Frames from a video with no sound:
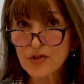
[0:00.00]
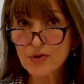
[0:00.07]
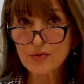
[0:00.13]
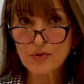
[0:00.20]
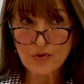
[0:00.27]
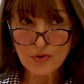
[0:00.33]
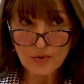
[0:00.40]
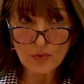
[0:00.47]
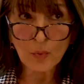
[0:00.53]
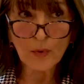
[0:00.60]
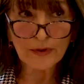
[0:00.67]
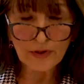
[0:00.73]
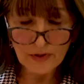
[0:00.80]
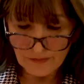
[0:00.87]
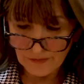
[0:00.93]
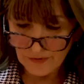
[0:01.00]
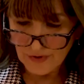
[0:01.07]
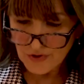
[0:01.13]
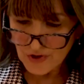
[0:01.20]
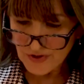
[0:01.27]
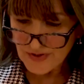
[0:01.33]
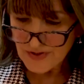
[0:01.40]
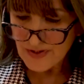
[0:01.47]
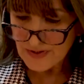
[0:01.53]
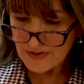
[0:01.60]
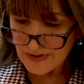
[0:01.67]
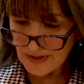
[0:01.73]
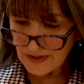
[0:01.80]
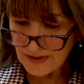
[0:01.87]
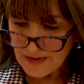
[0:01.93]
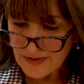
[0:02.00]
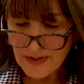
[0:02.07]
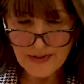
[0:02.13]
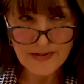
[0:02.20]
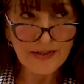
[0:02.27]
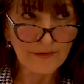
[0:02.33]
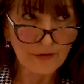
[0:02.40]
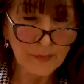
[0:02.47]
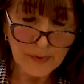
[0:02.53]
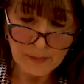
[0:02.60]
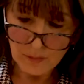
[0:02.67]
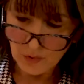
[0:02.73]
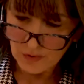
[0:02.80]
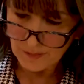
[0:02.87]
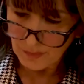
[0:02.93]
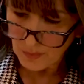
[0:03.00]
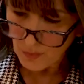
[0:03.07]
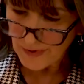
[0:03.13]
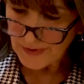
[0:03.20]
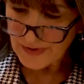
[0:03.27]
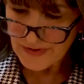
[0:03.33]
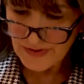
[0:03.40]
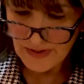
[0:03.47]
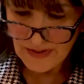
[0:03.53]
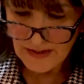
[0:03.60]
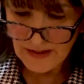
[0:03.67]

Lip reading: to do what Convergence does has never been more important.